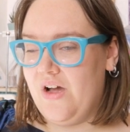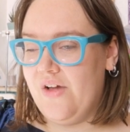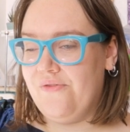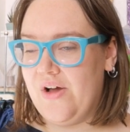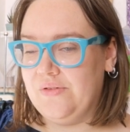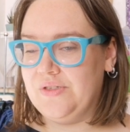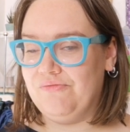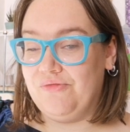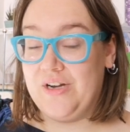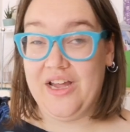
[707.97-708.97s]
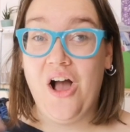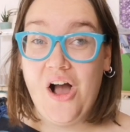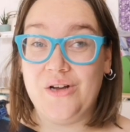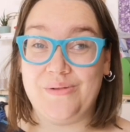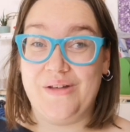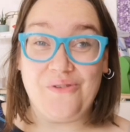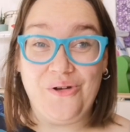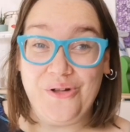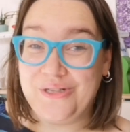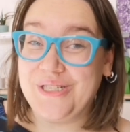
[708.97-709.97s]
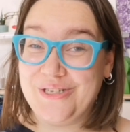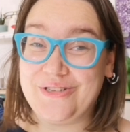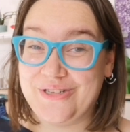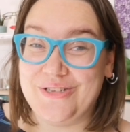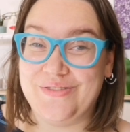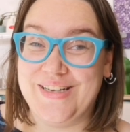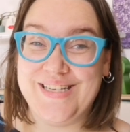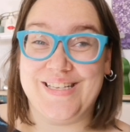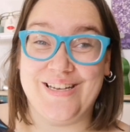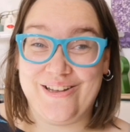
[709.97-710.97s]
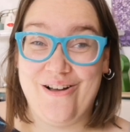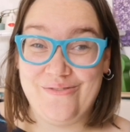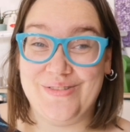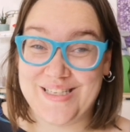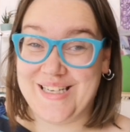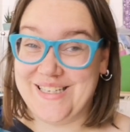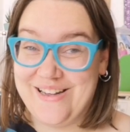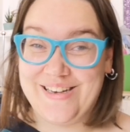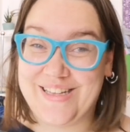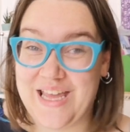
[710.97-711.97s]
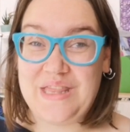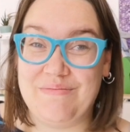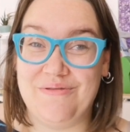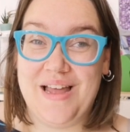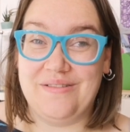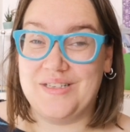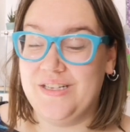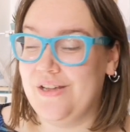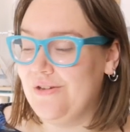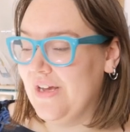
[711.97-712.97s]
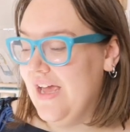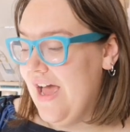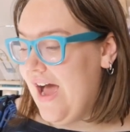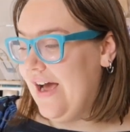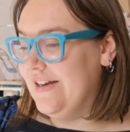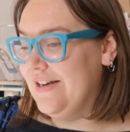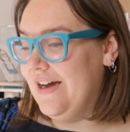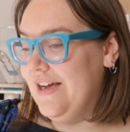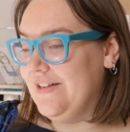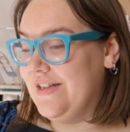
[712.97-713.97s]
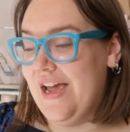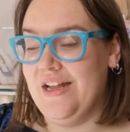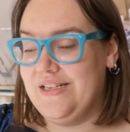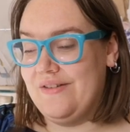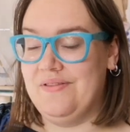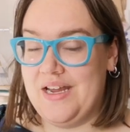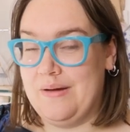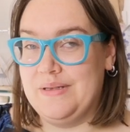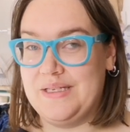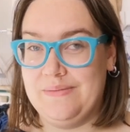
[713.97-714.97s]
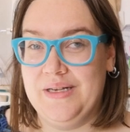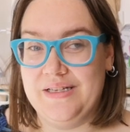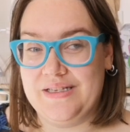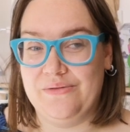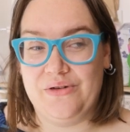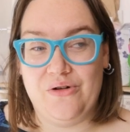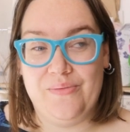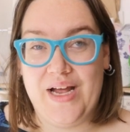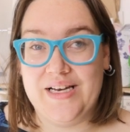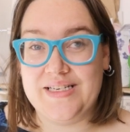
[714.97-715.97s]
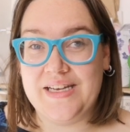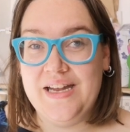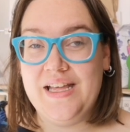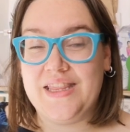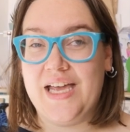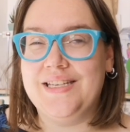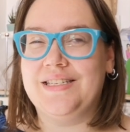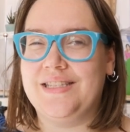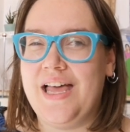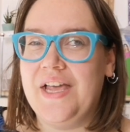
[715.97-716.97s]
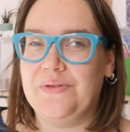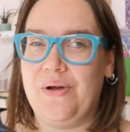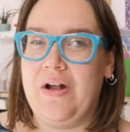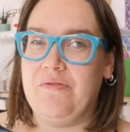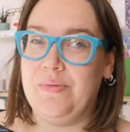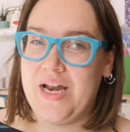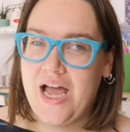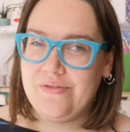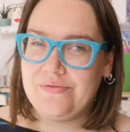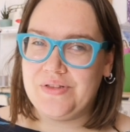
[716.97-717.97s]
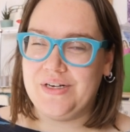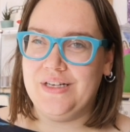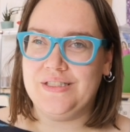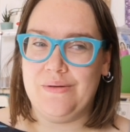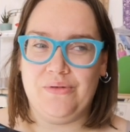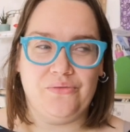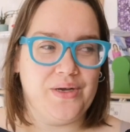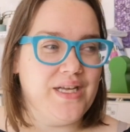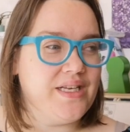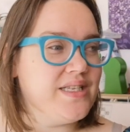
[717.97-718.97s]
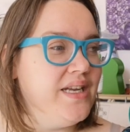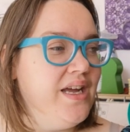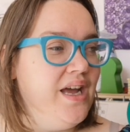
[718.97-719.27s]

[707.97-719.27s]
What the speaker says: I found it really hard when I've got lots and lots and lots of ideas and I can't physically kind of get them all out to you. And yeah, it definitely happens to me in the sewing room, and that is where I've been at for the last couple of weeks.